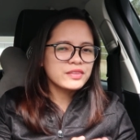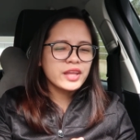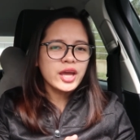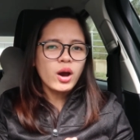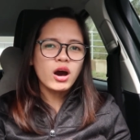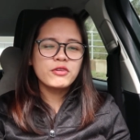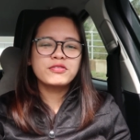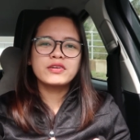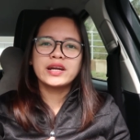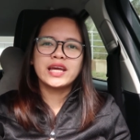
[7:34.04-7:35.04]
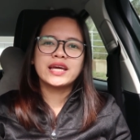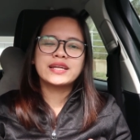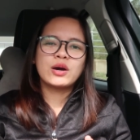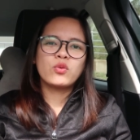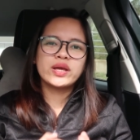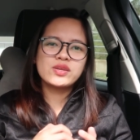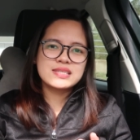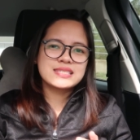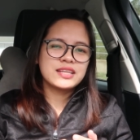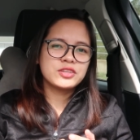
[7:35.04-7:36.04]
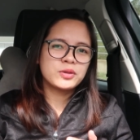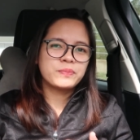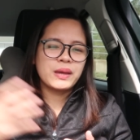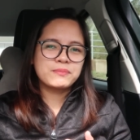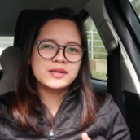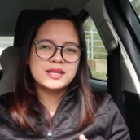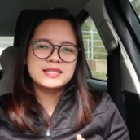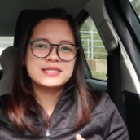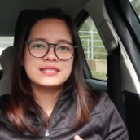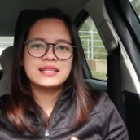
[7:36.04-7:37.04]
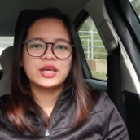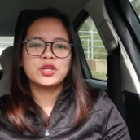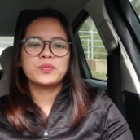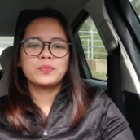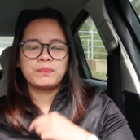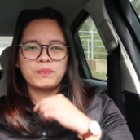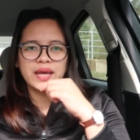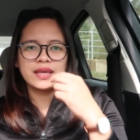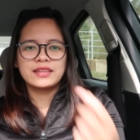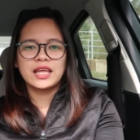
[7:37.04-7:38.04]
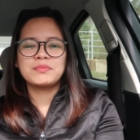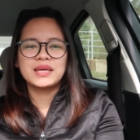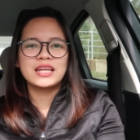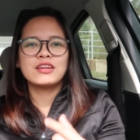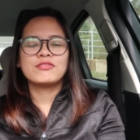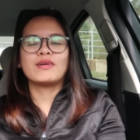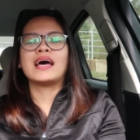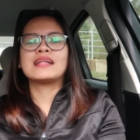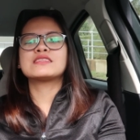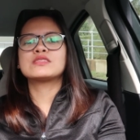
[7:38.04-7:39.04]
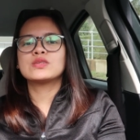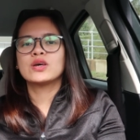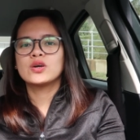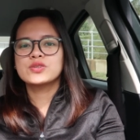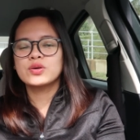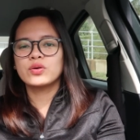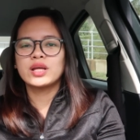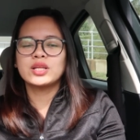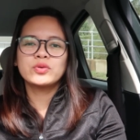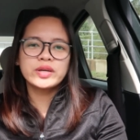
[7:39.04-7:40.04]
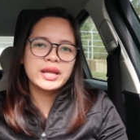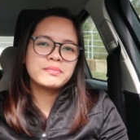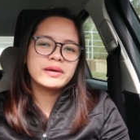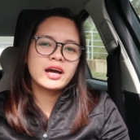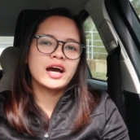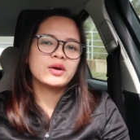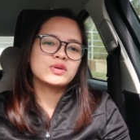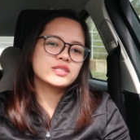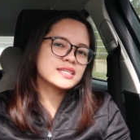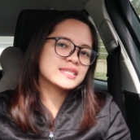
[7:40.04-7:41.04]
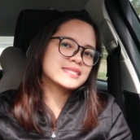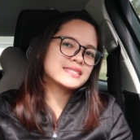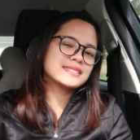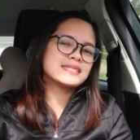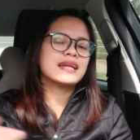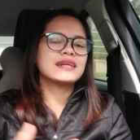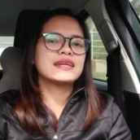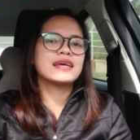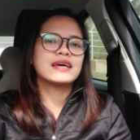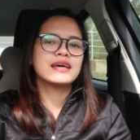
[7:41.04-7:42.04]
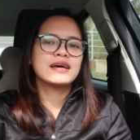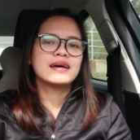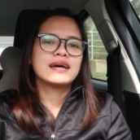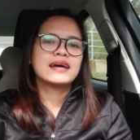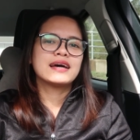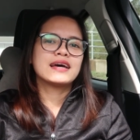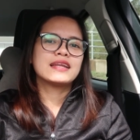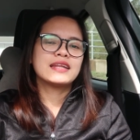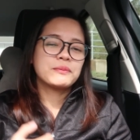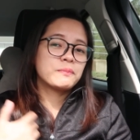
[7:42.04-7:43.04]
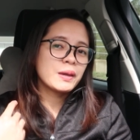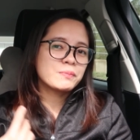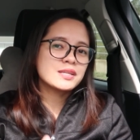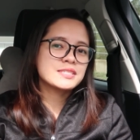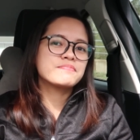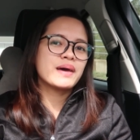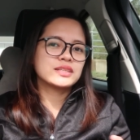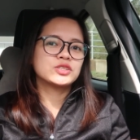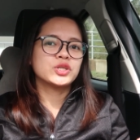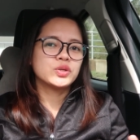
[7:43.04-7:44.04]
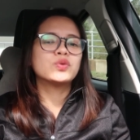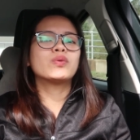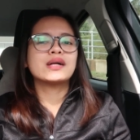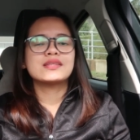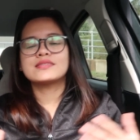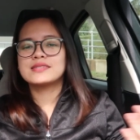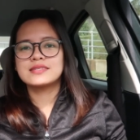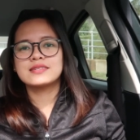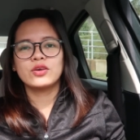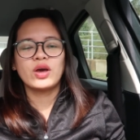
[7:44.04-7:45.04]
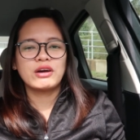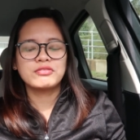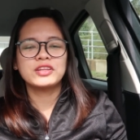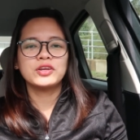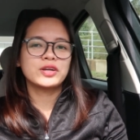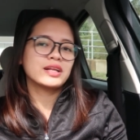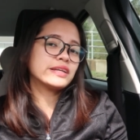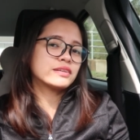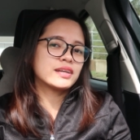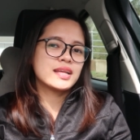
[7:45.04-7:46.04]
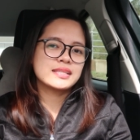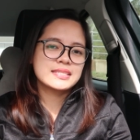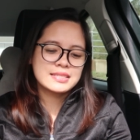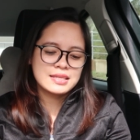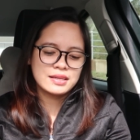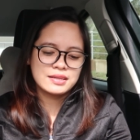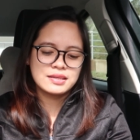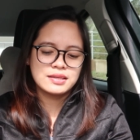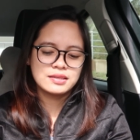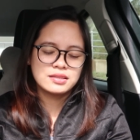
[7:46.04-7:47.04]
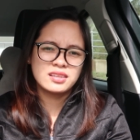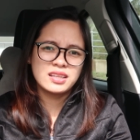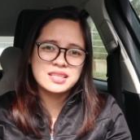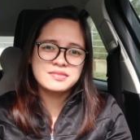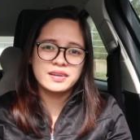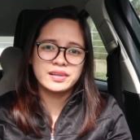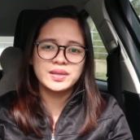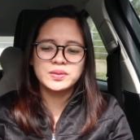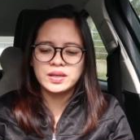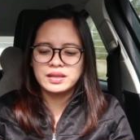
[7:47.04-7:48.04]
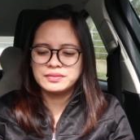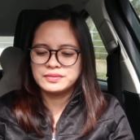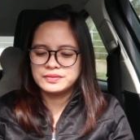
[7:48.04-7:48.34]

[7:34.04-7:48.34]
they offering now when you send your papers, like you pay them in advance so that yung NBI will just send the papers back to you once you have your clearance. So that's very good.